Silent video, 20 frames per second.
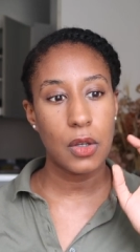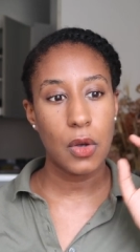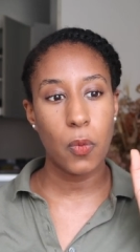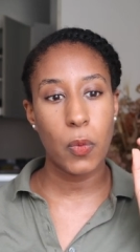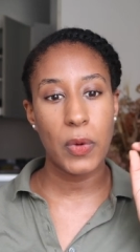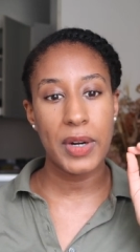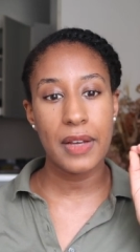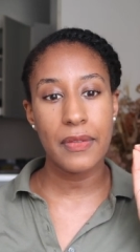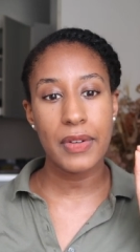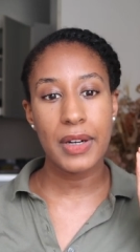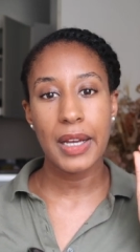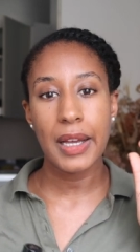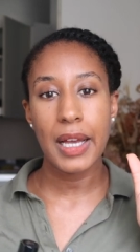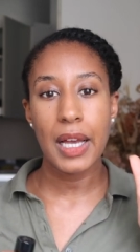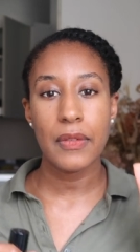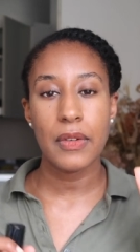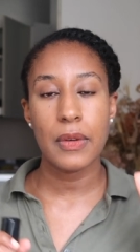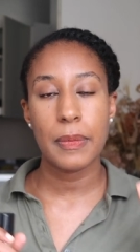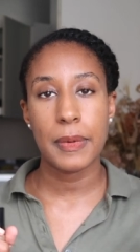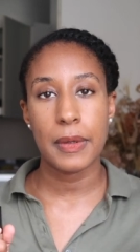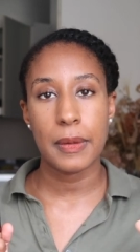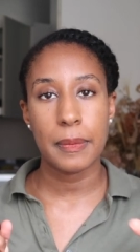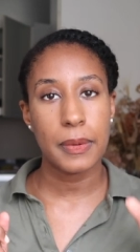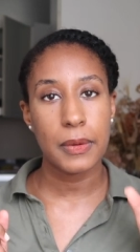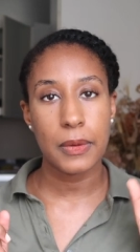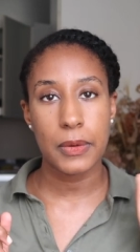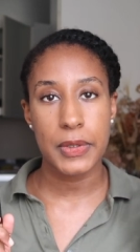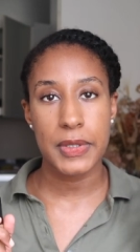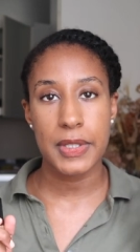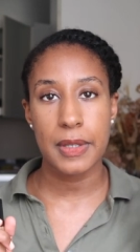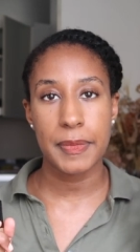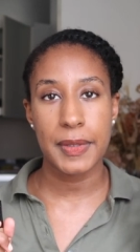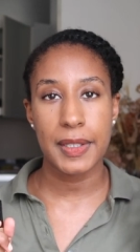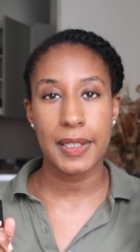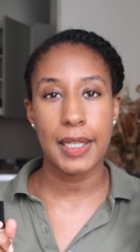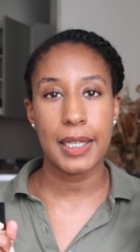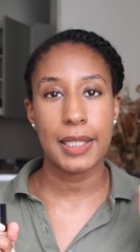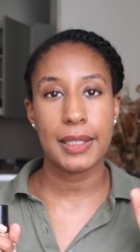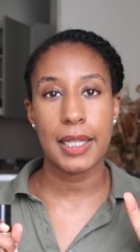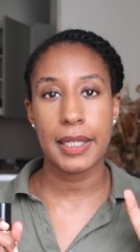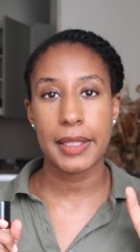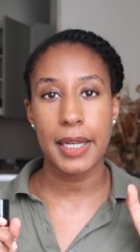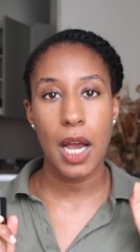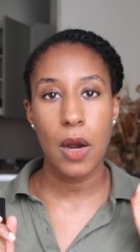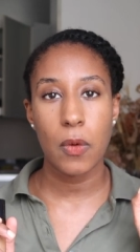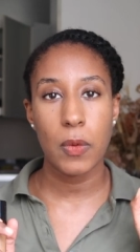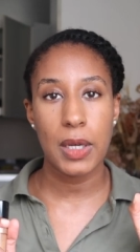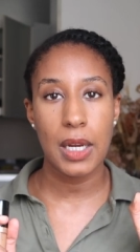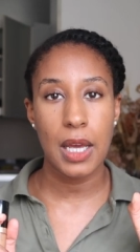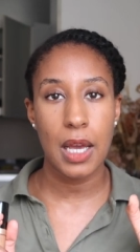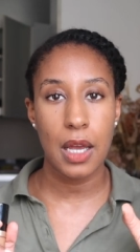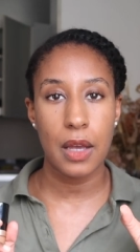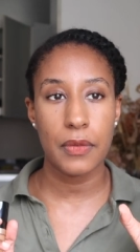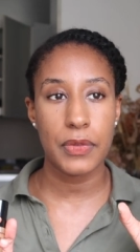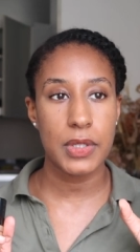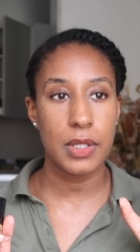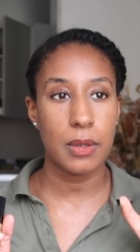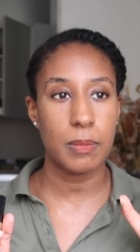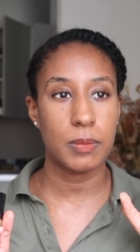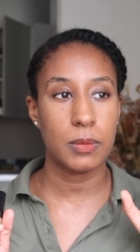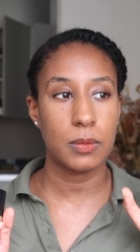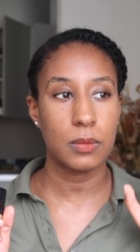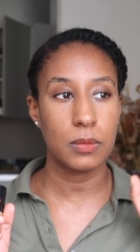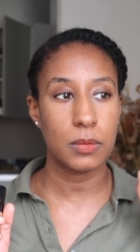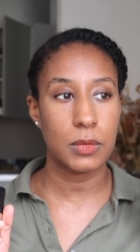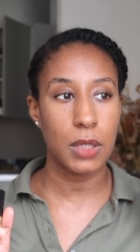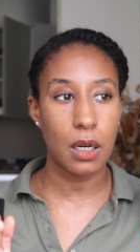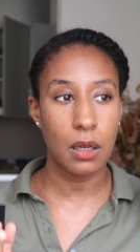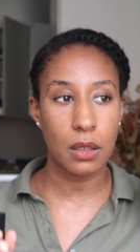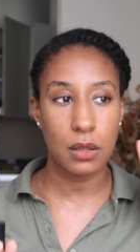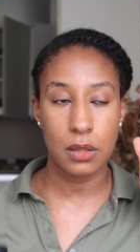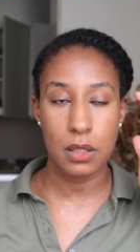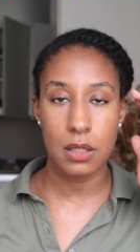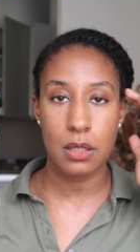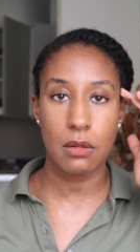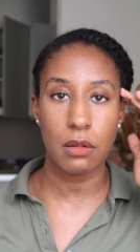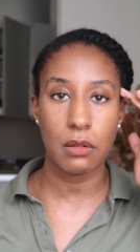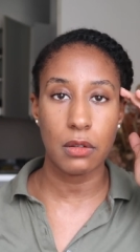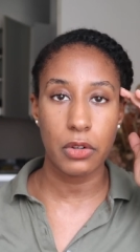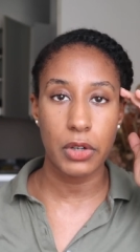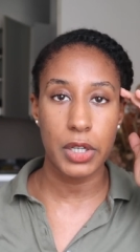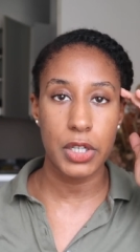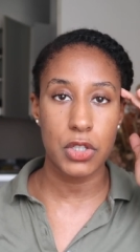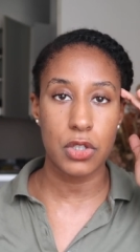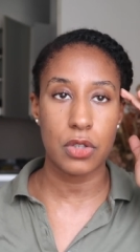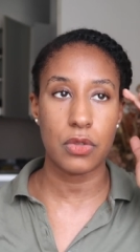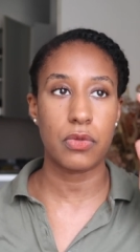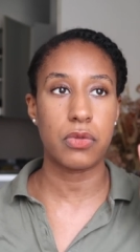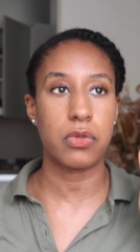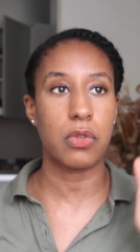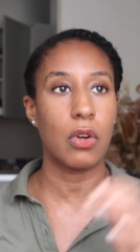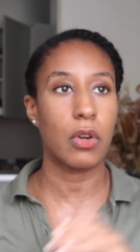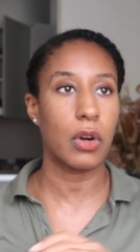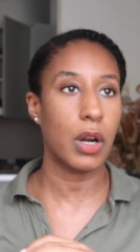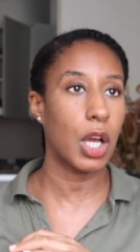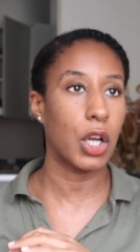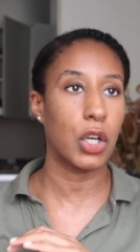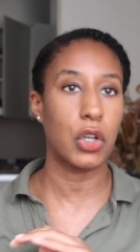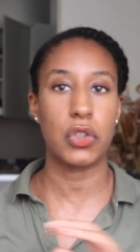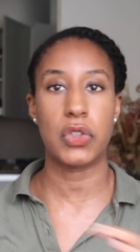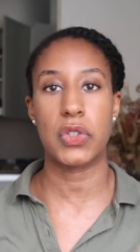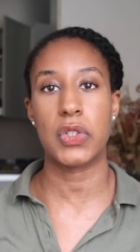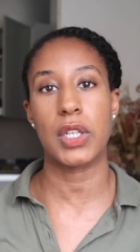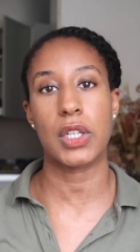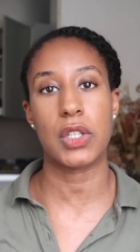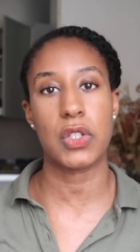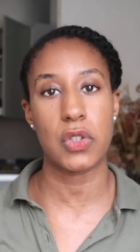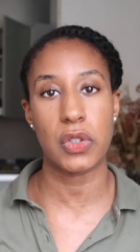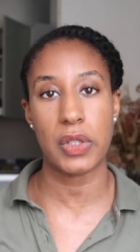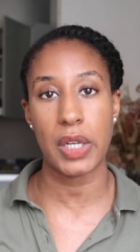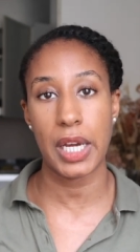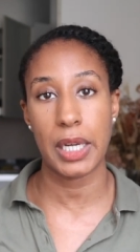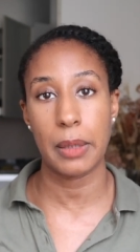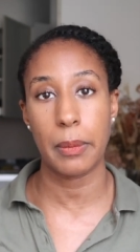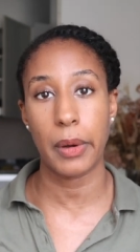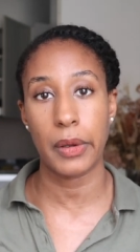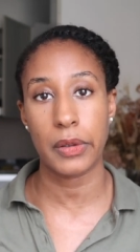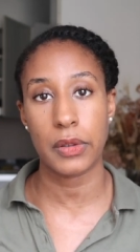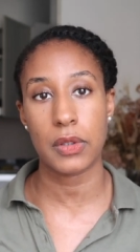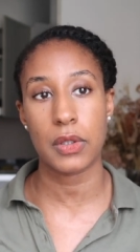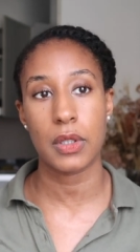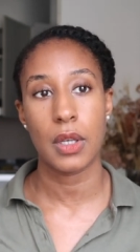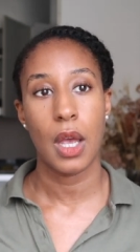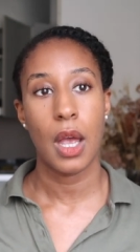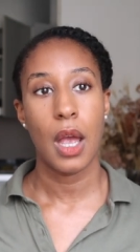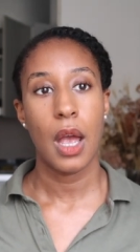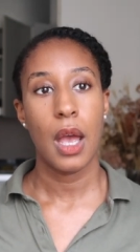Whenever I have a pimple or something like that, I will have some dark discoloration for a good 6 to 9 months.